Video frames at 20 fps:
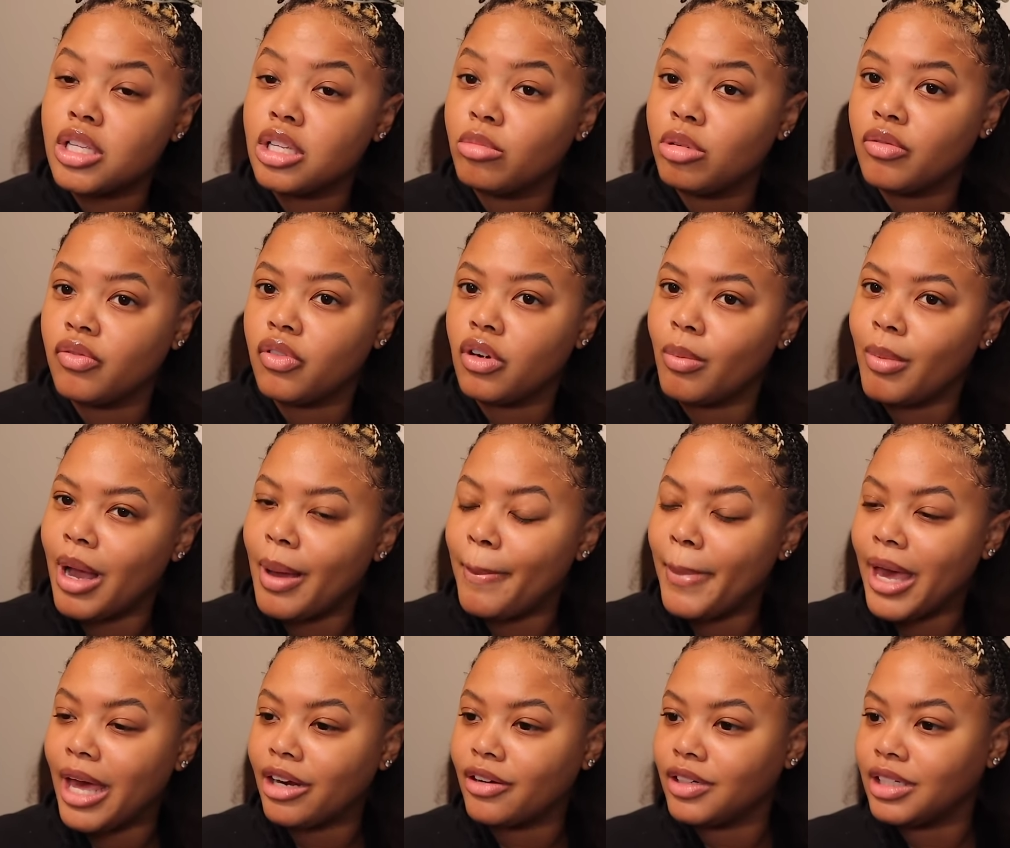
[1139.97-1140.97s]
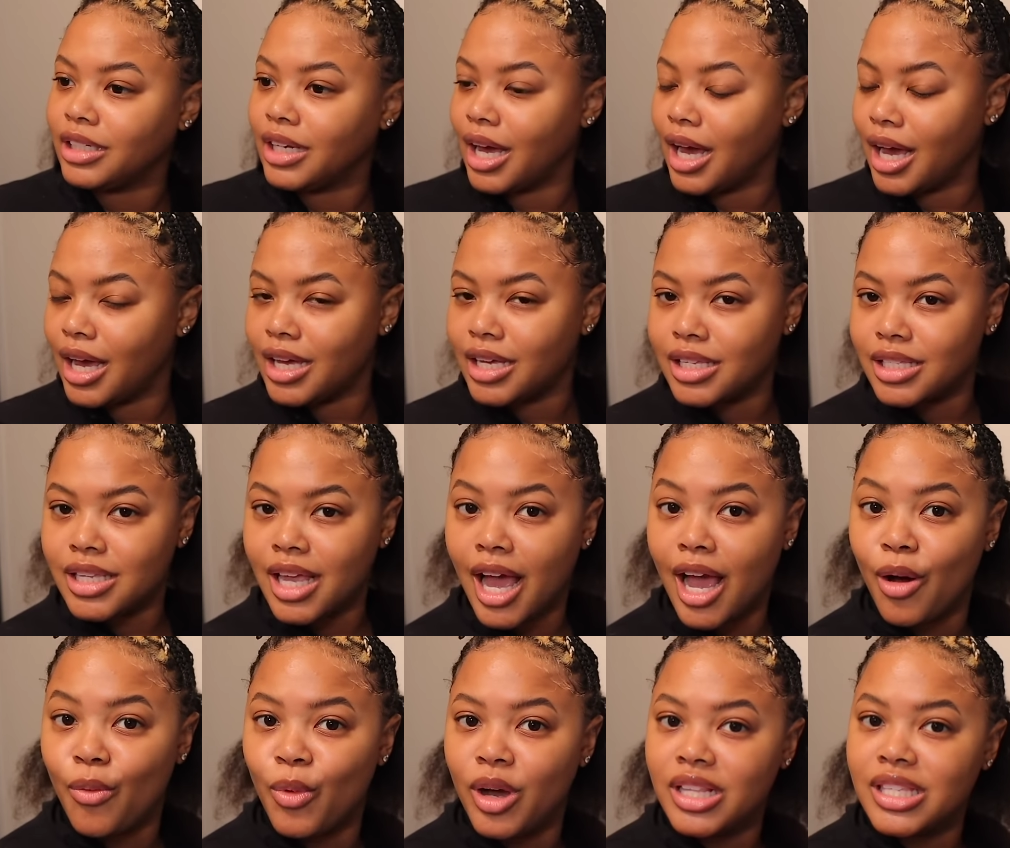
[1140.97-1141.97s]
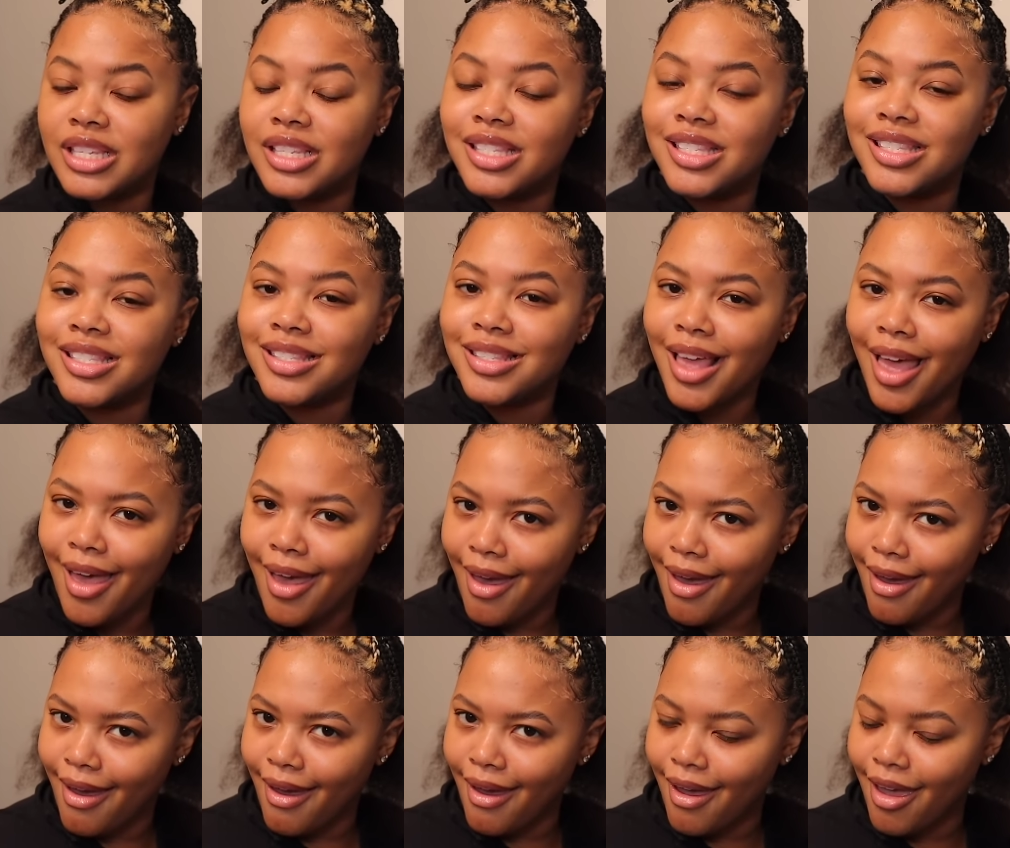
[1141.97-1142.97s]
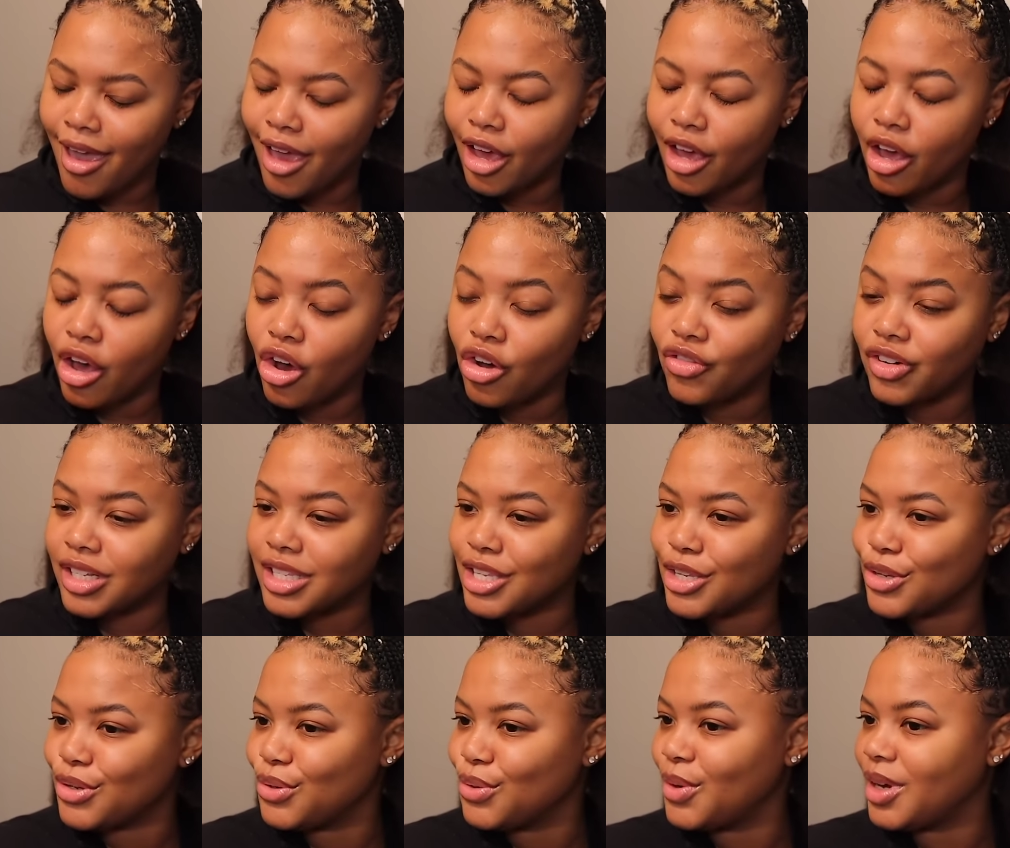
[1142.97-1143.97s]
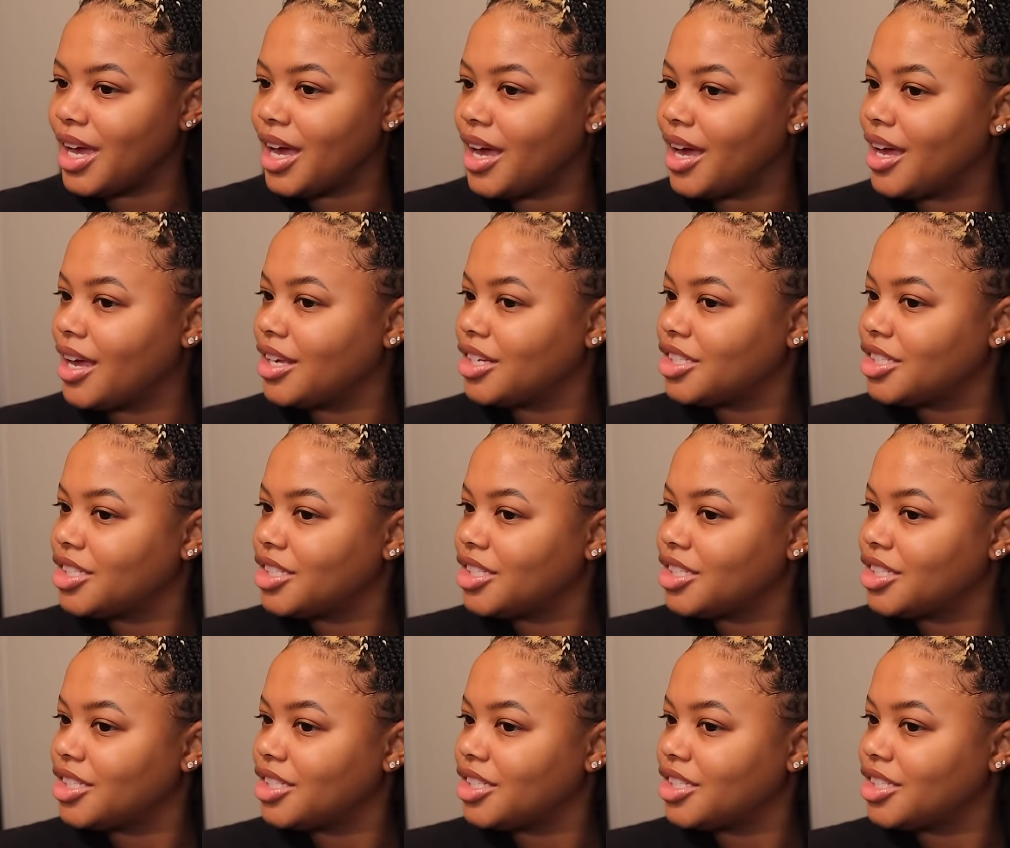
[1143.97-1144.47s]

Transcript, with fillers: Before my battery dies, I want to say go over to uh,